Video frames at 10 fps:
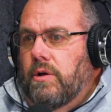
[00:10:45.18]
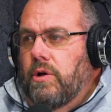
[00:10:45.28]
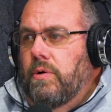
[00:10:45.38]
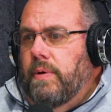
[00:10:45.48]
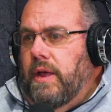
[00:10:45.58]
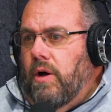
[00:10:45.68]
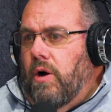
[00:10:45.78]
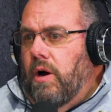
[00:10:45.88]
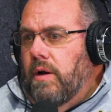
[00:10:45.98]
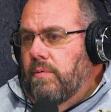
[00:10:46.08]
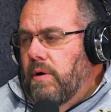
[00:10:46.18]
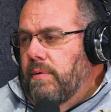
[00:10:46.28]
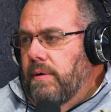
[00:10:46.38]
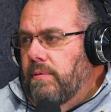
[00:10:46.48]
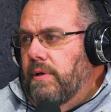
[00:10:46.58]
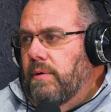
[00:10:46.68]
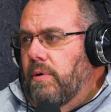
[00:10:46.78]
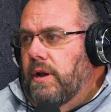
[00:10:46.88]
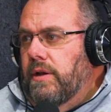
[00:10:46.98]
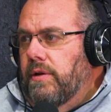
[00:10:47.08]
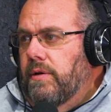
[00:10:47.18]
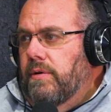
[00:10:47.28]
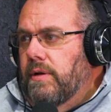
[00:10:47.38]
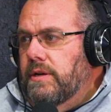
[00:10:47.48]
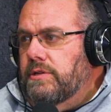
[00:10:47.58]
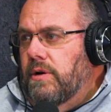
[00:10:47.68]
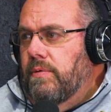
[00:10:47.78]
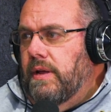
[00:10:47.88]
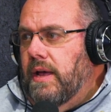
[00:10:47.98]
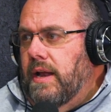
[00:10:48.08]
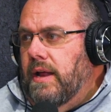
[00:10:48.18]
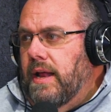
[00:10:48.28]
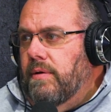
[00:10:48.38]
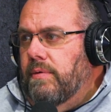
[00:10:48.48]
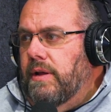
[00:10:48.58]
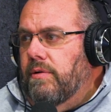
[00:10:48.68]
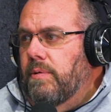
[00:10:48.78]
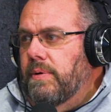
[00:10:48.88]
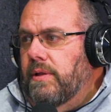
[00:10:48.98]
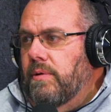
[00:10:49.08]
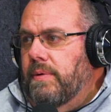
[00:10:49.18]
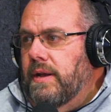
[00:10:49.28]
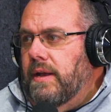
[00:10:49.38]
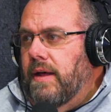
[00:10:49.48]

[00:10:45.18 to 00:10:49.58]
who we are and what we really want to do. And so we kind of had to regroup a little bit